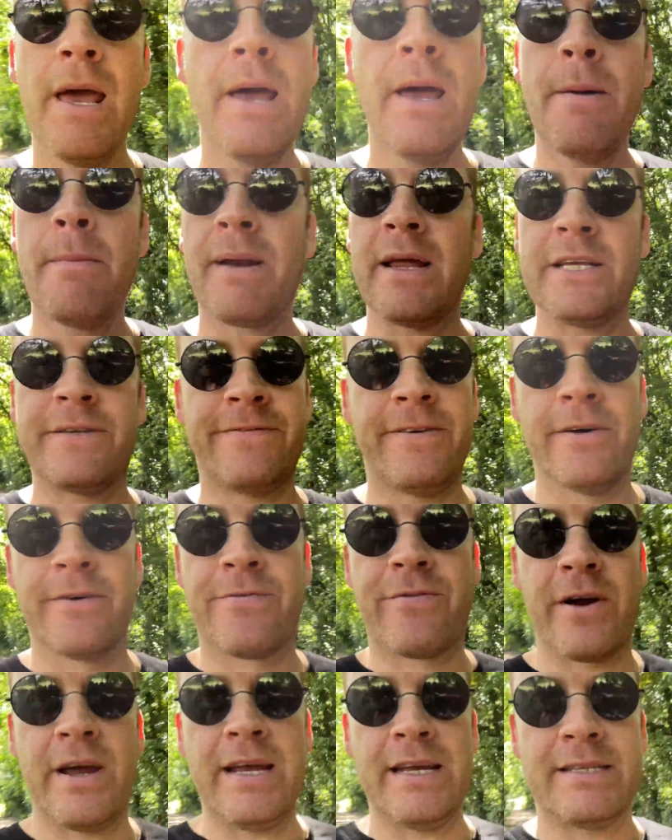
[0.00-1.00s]
Please feel
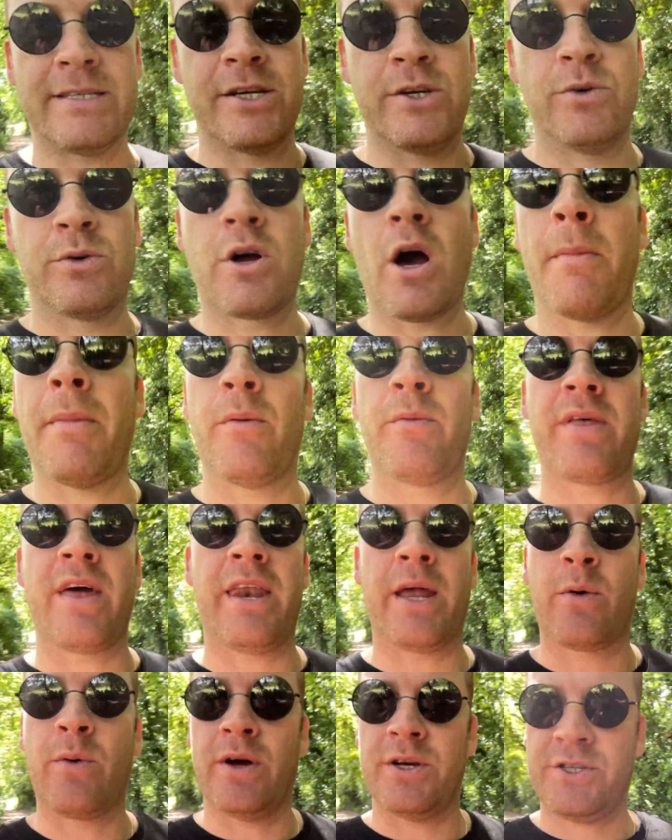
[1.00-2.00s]
free to comment with any
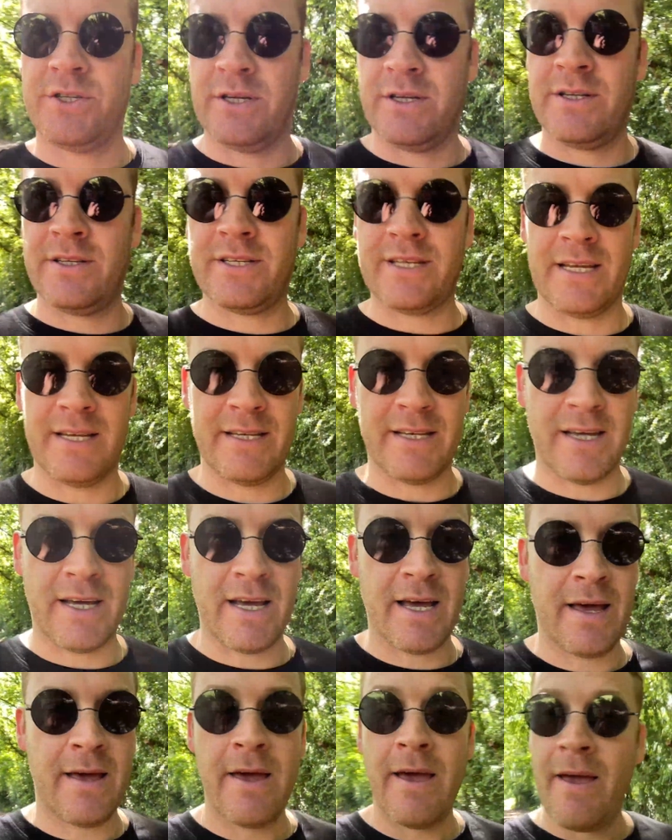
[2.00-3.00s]
questions, and
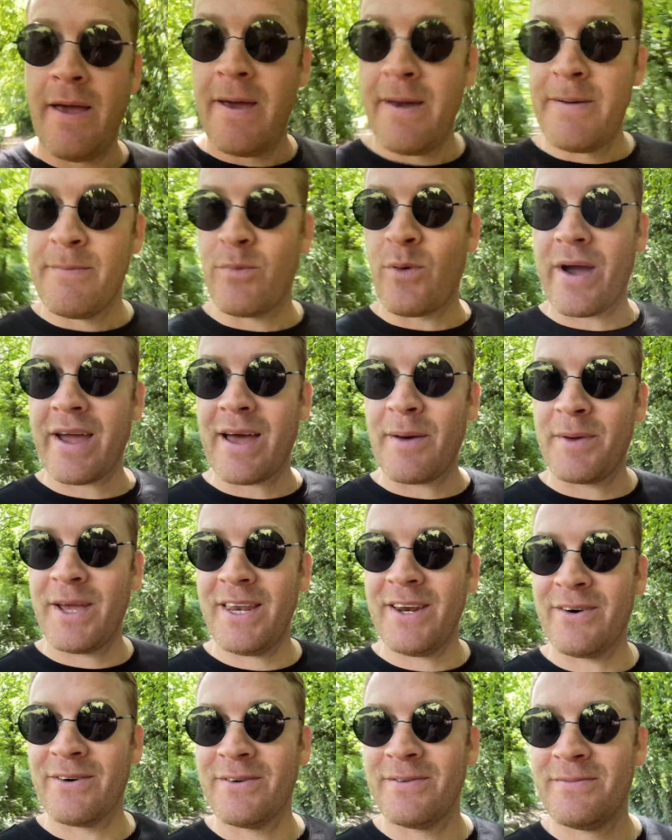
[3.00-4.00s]
buen
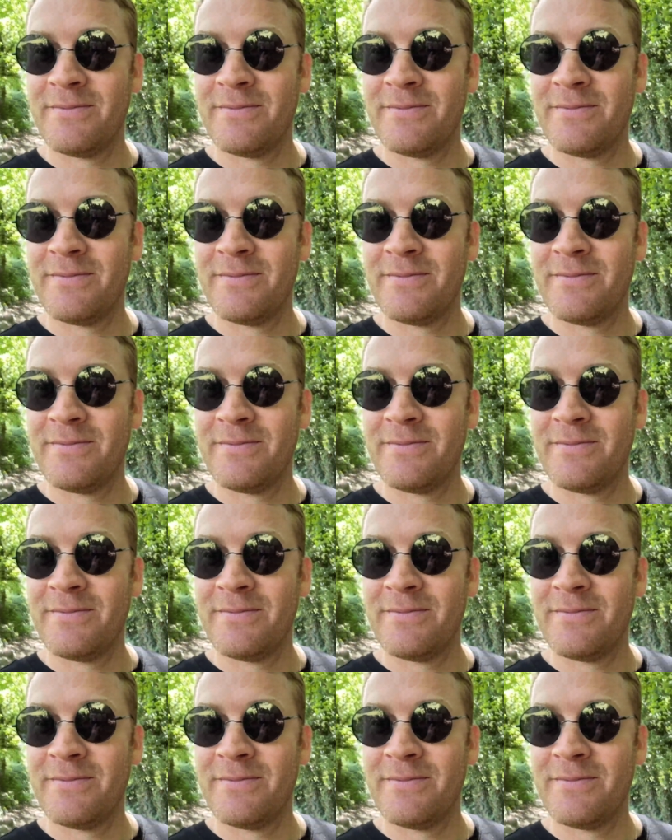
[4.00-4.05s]
camino.